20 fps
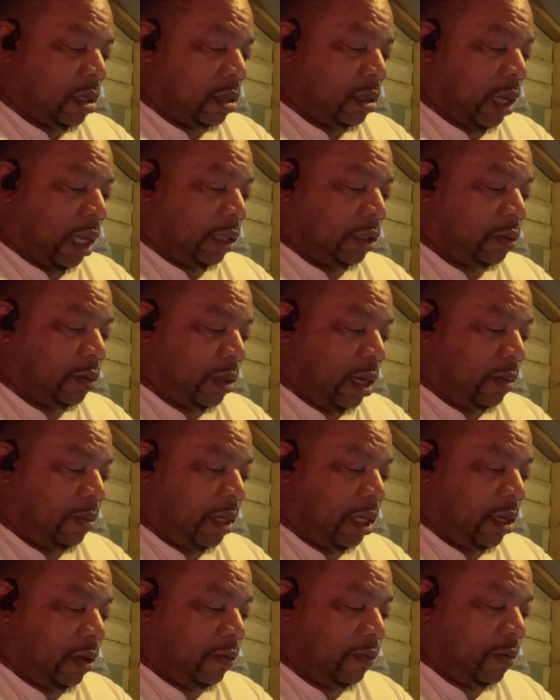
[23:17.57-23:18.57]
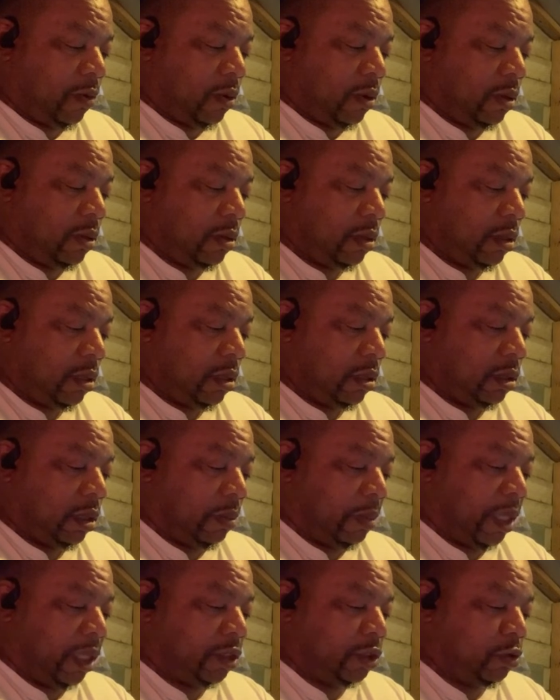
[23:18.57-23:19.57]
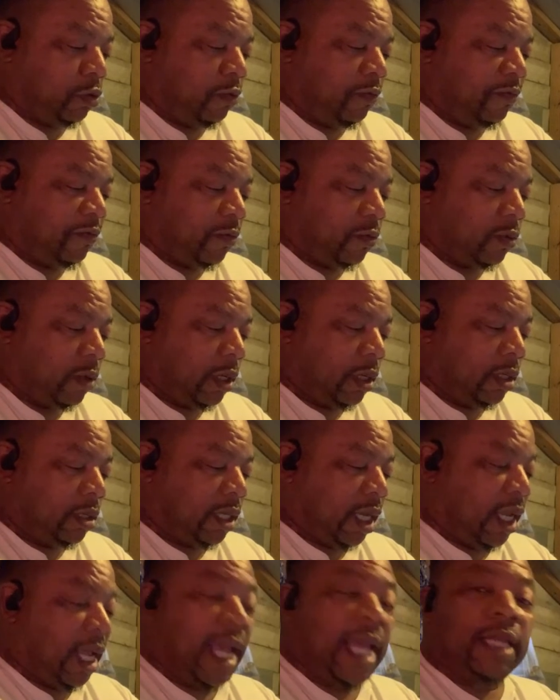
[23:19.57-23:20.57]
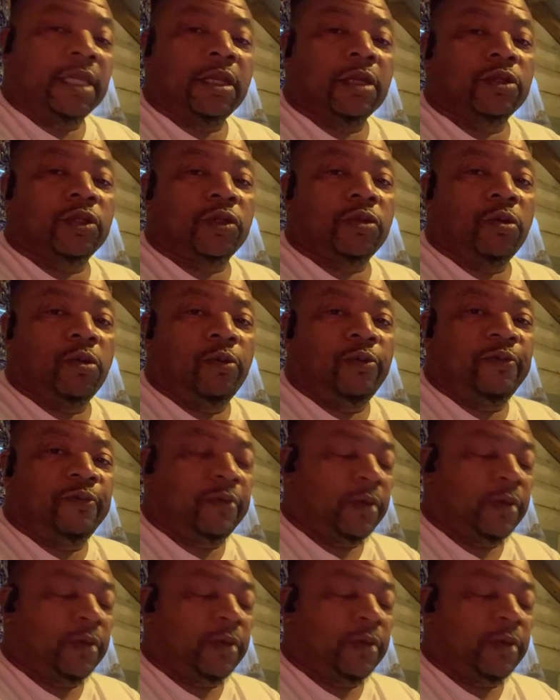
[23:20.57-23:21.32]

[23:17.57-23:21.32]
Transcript: That's what I'm here for. To be truthful. They hate the truth.